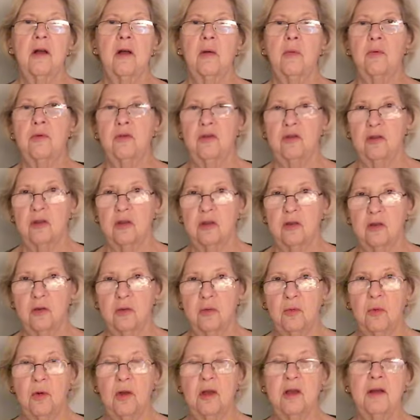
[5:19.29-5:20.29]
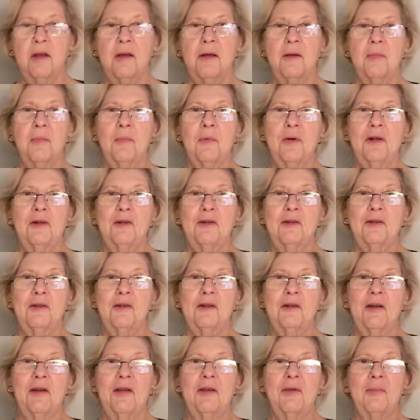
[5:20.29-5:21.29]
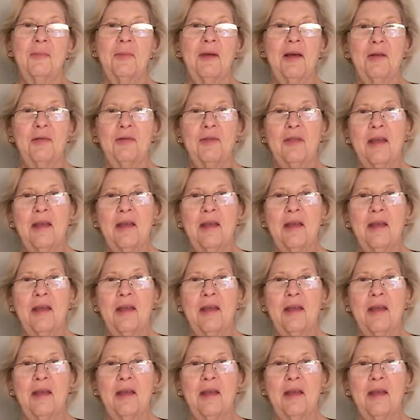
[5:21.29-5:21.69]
I wish I knew what to tell you about